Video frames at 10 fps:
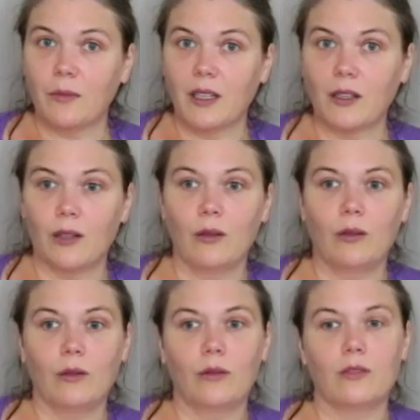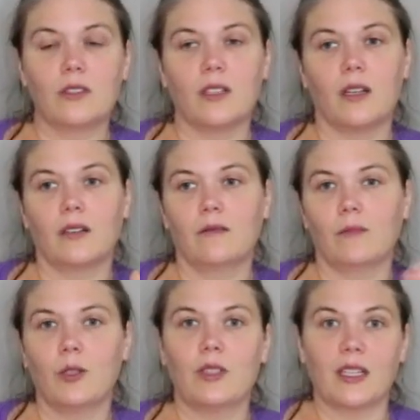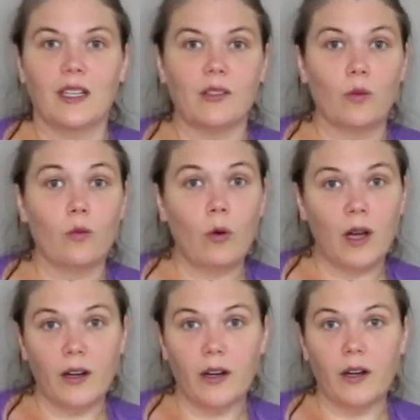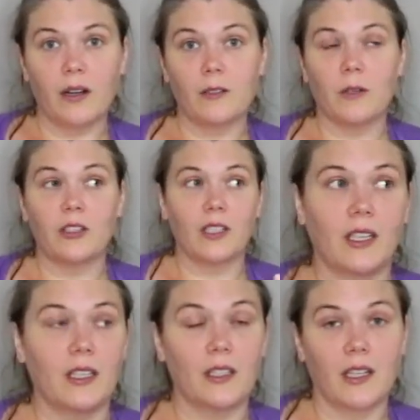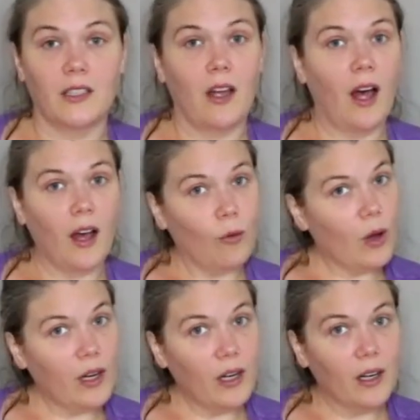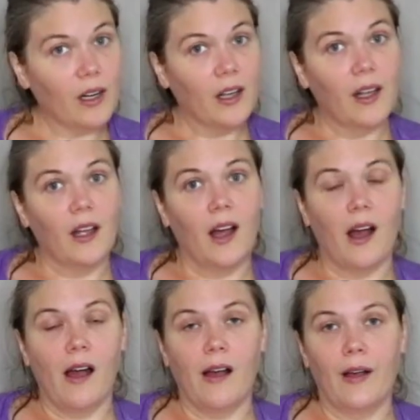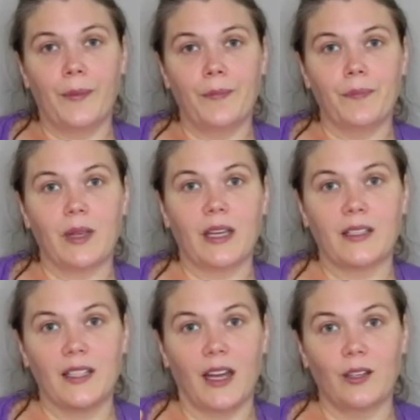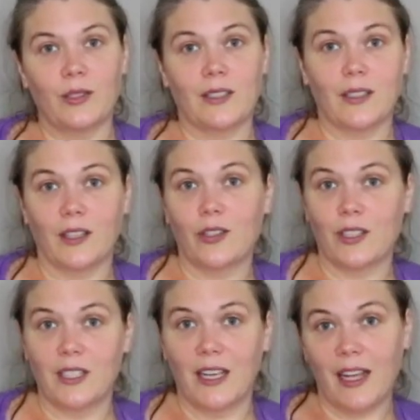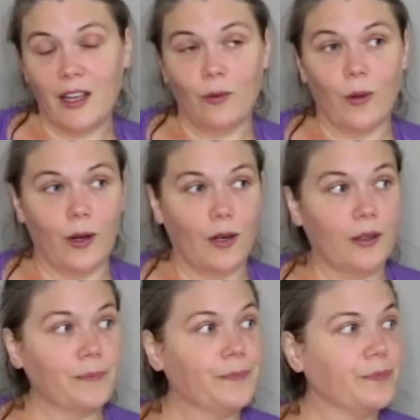being used, using less water, especially less hot water, because that uses electricity and water.